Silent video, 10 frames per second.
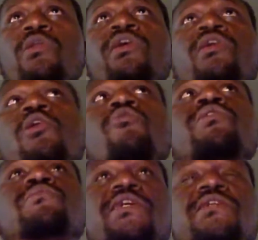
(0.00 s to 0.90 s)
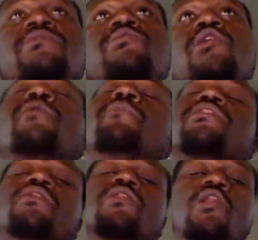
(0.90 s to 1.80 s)
Alone is basically talking about
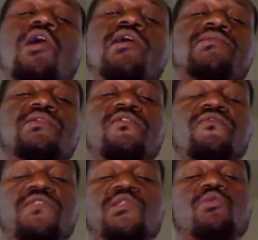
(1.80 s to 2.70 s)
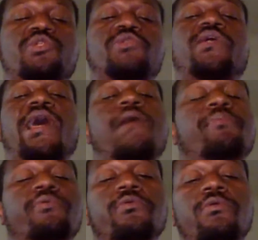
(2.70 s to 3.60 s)
the loss of social
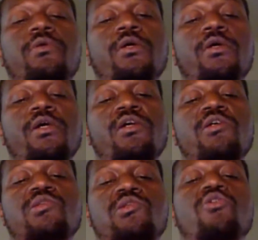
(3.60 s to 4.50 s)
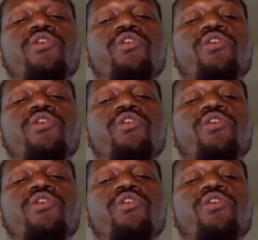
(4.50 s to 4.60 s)
capital. So that